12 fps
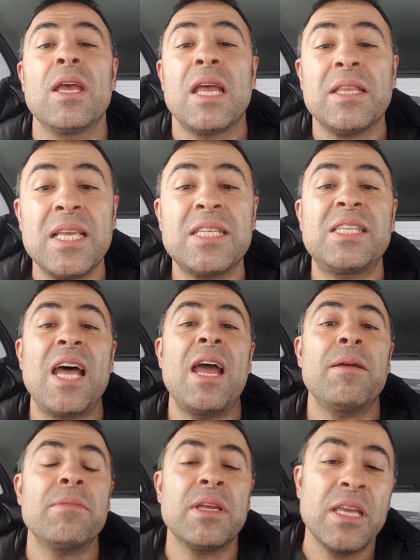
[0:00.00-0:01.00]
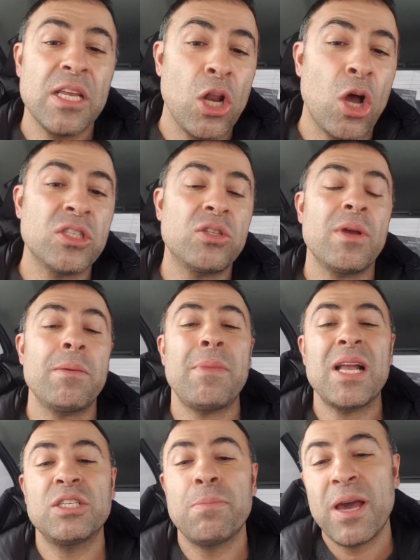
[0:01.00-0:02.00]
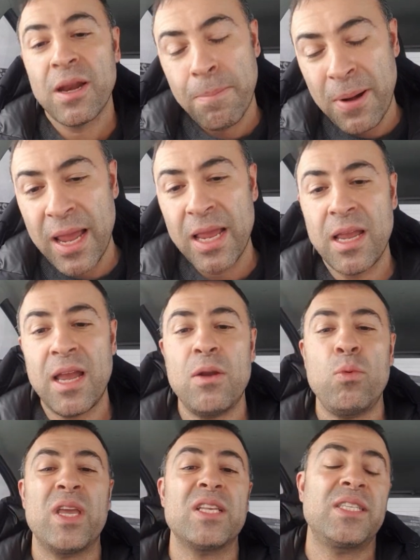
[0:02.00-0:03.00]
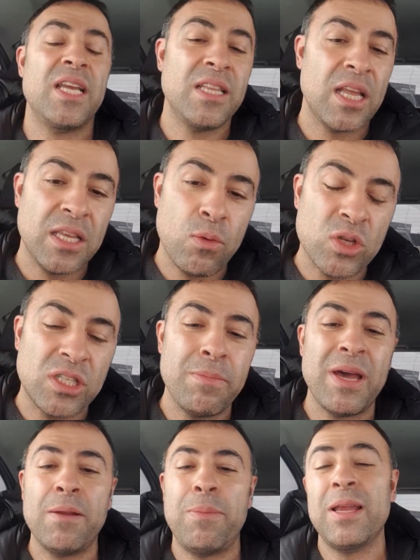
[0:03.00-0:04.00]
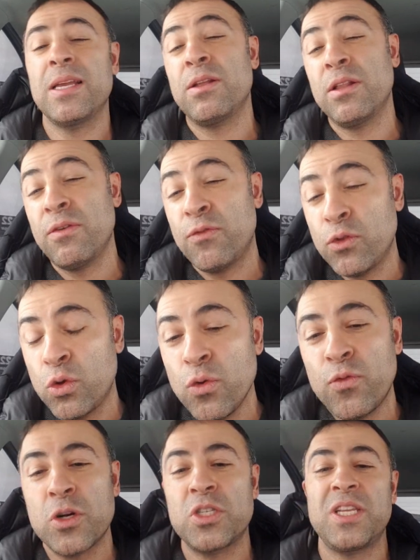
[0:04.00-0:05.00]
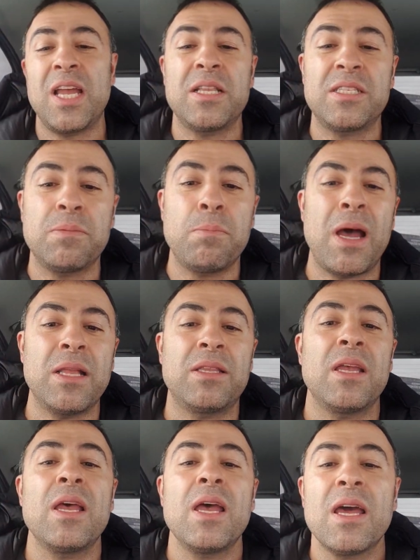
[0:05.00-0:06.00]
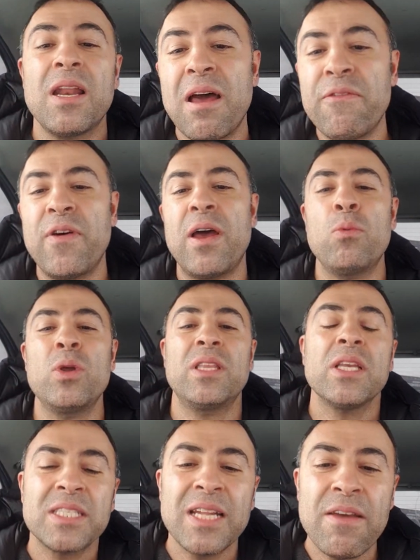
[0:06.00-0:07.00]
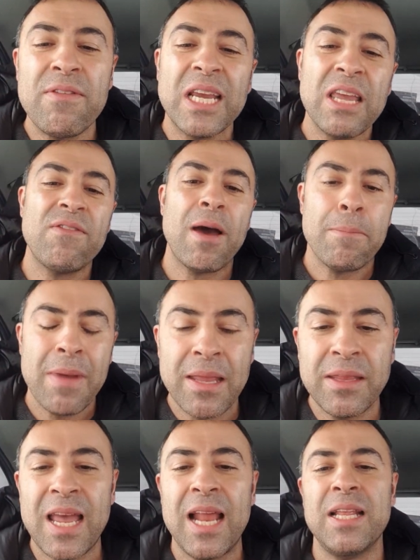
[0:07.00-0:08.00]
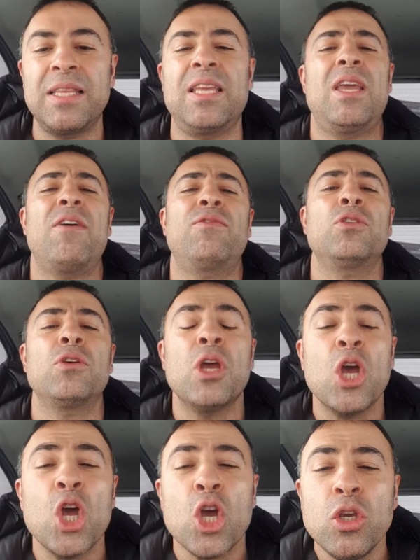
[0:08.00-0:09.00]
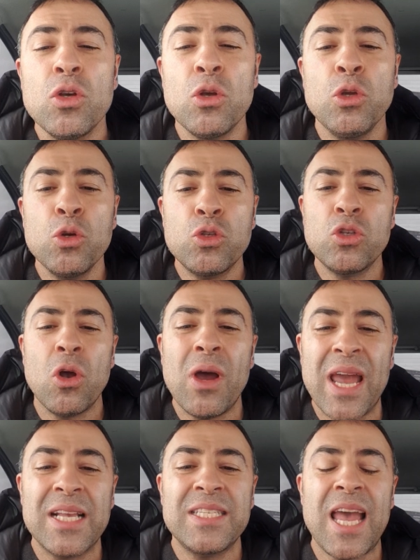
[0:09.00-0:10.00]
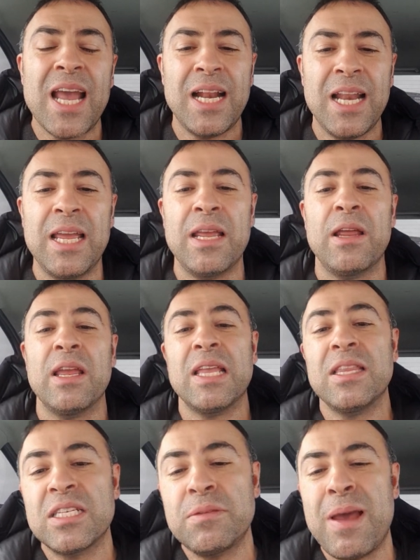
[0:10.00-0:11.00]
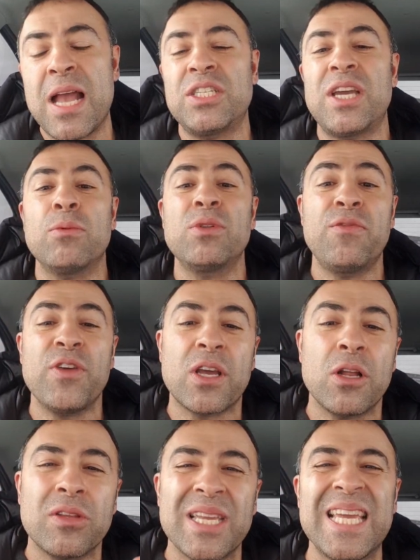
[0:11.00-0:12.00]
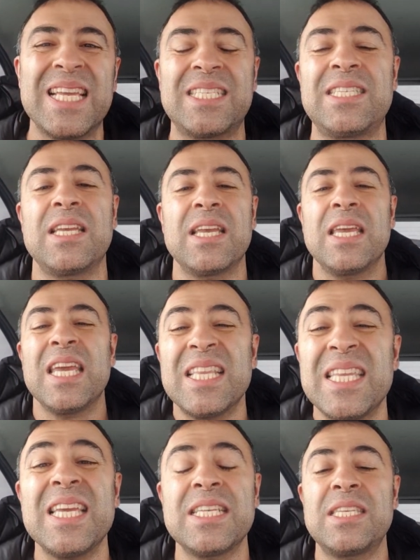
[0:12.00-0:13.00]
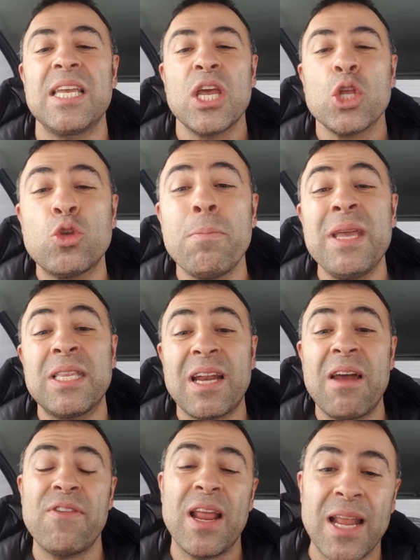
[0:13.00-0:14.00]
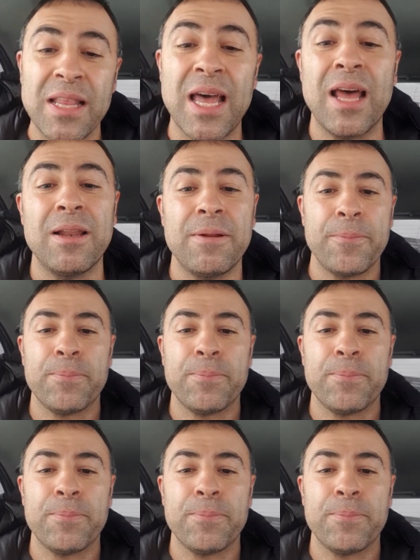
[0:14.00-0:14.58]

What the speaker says: This time he lost to a much better player. We can say that he was the better player in the 2 first sets, but Rafa, with his never give up mentality, you saw exactly in this match how difficult it is to beat Rafael Nadal.